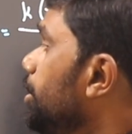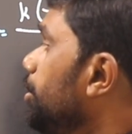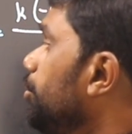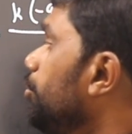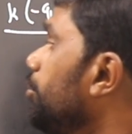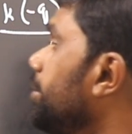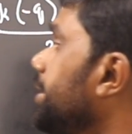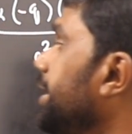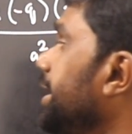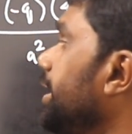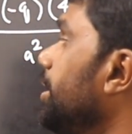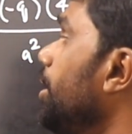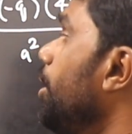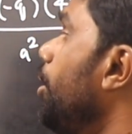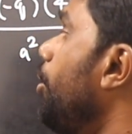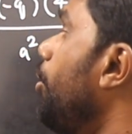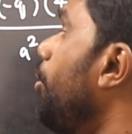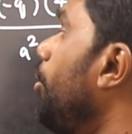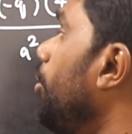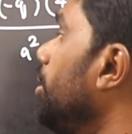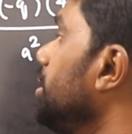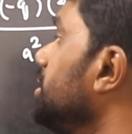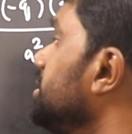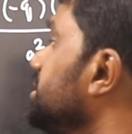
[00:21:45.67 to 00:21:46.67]
okay,
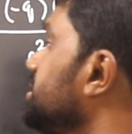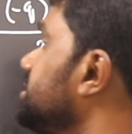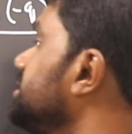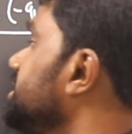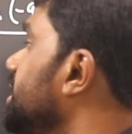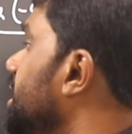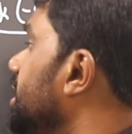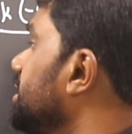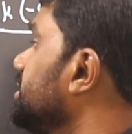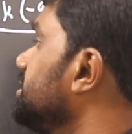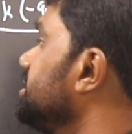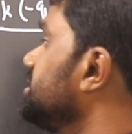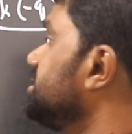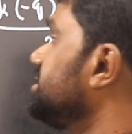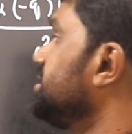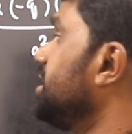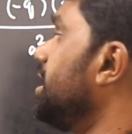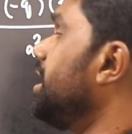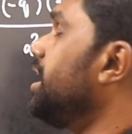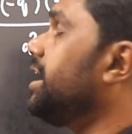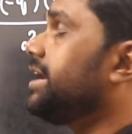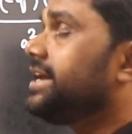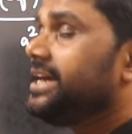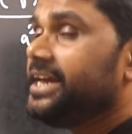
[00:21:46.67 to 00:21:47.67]
all the charges
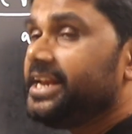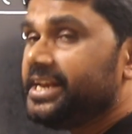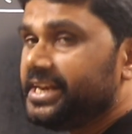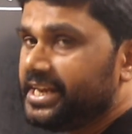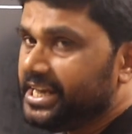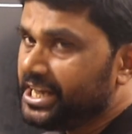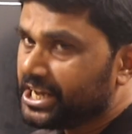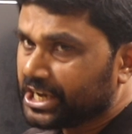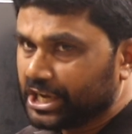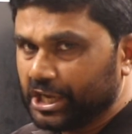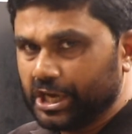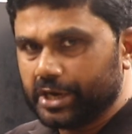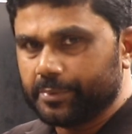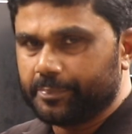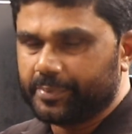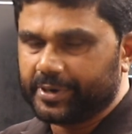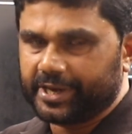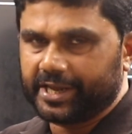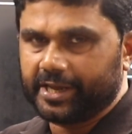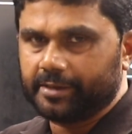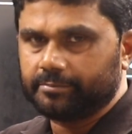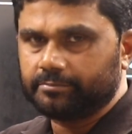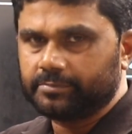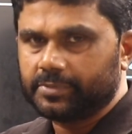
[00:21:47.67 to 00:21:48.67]
are in
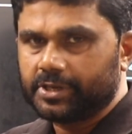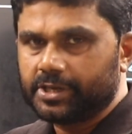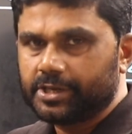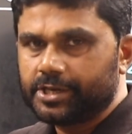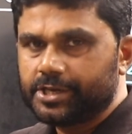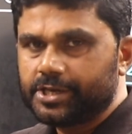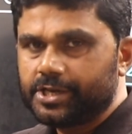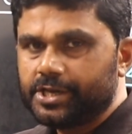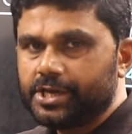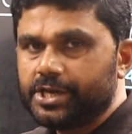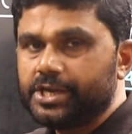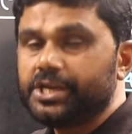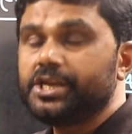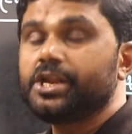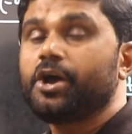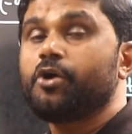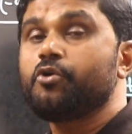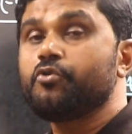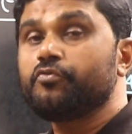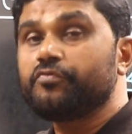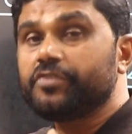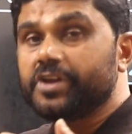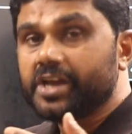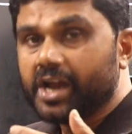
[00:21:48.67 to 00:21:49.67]
equilibrium.
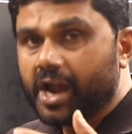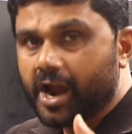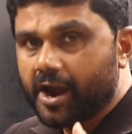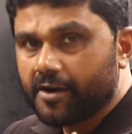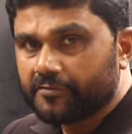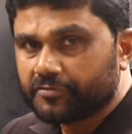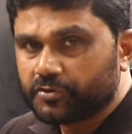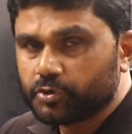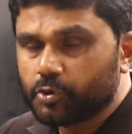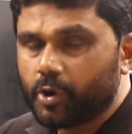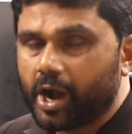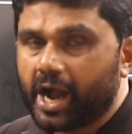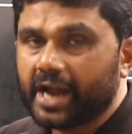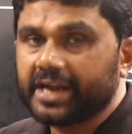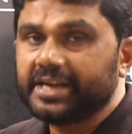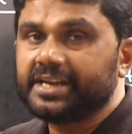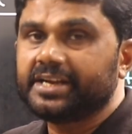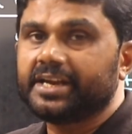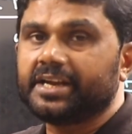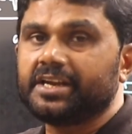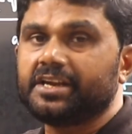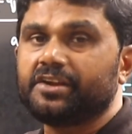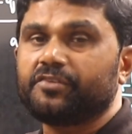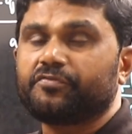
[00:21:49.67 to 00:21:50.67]
Now we have to
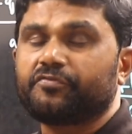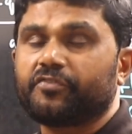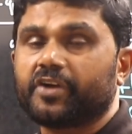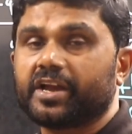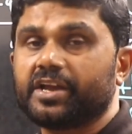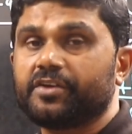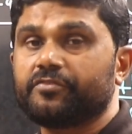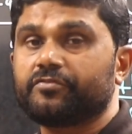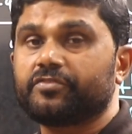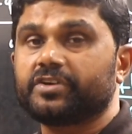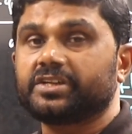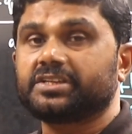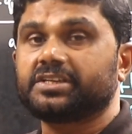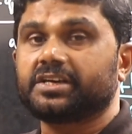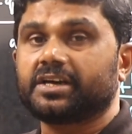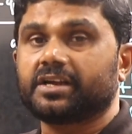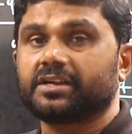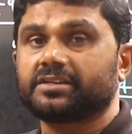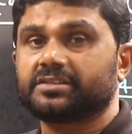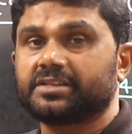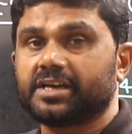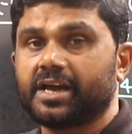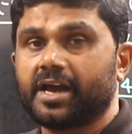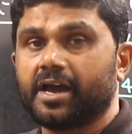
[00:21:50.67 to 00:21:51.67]
identify
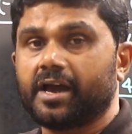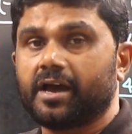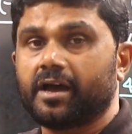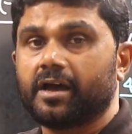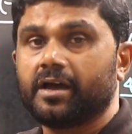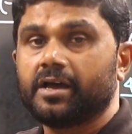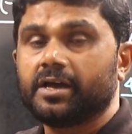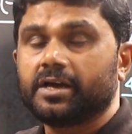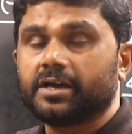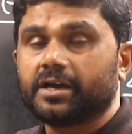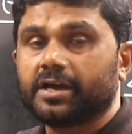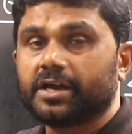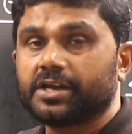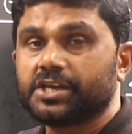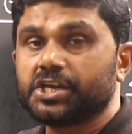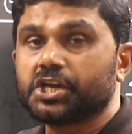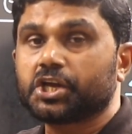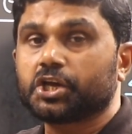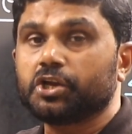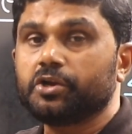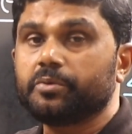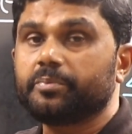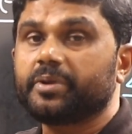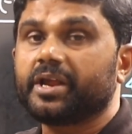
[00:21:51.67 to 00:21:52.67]
whether the
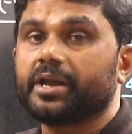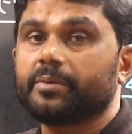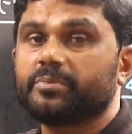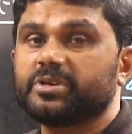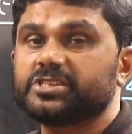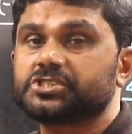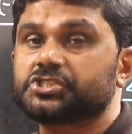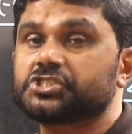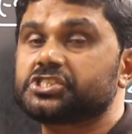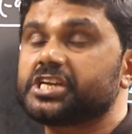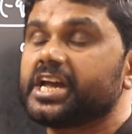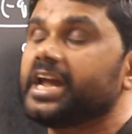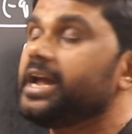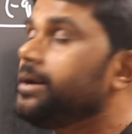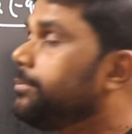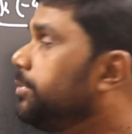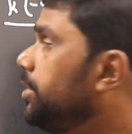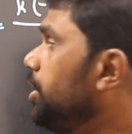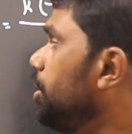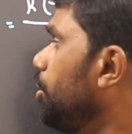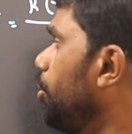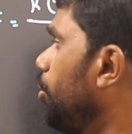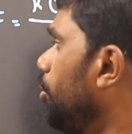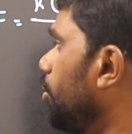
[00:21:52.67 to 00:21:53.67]
equilibrium is
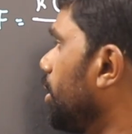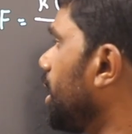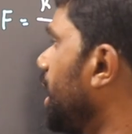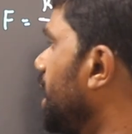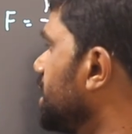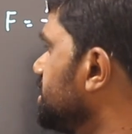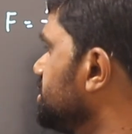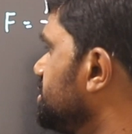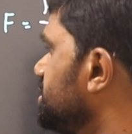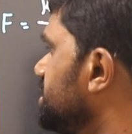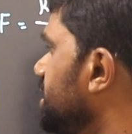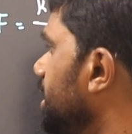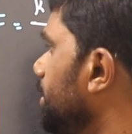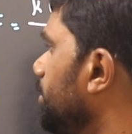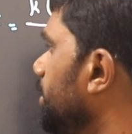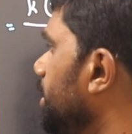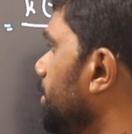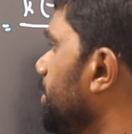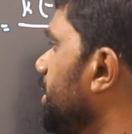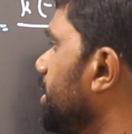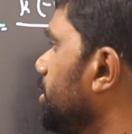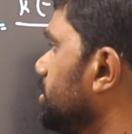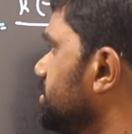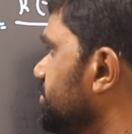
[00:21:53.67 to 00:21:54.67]
stable or
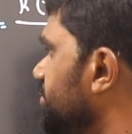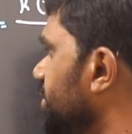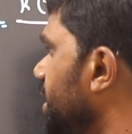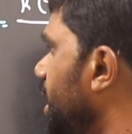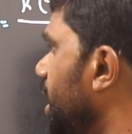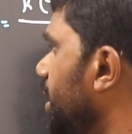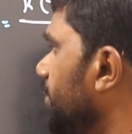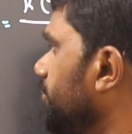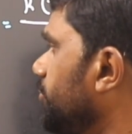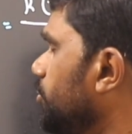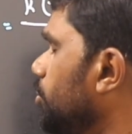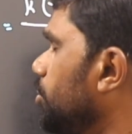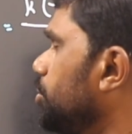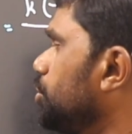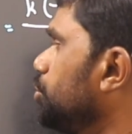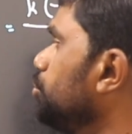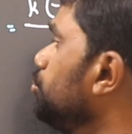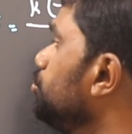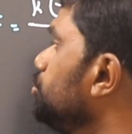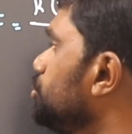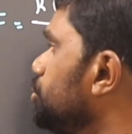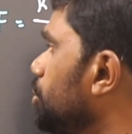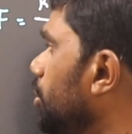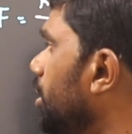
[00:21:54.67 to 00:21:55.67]
unstable, because we have got
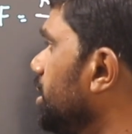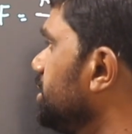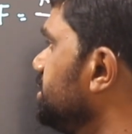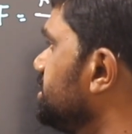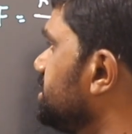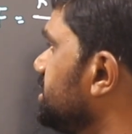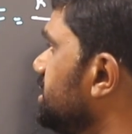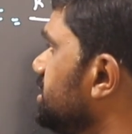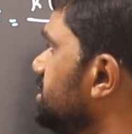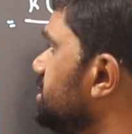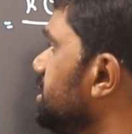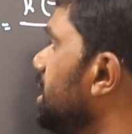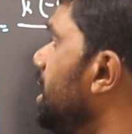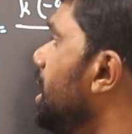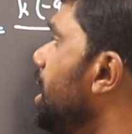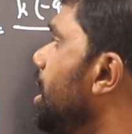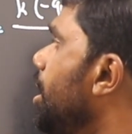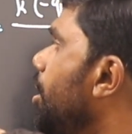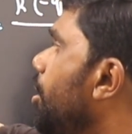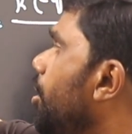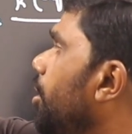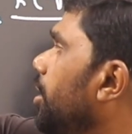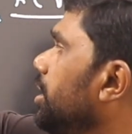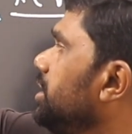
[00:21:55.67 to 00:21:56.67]
two choices.
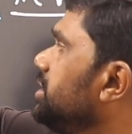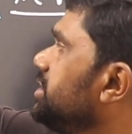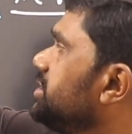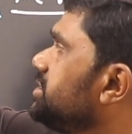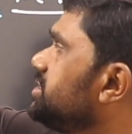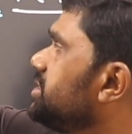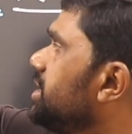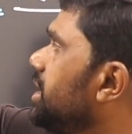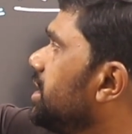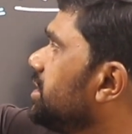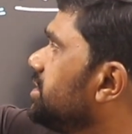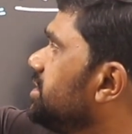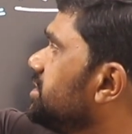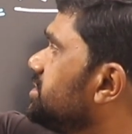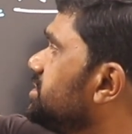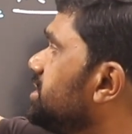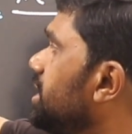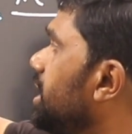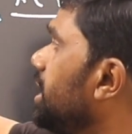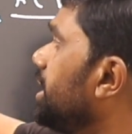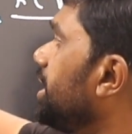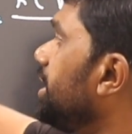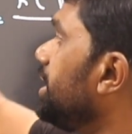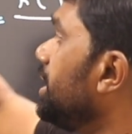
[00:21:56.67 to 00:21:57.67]
All the charges
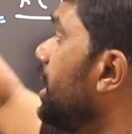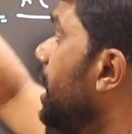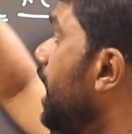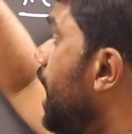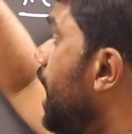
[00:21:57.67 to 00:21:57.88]
are in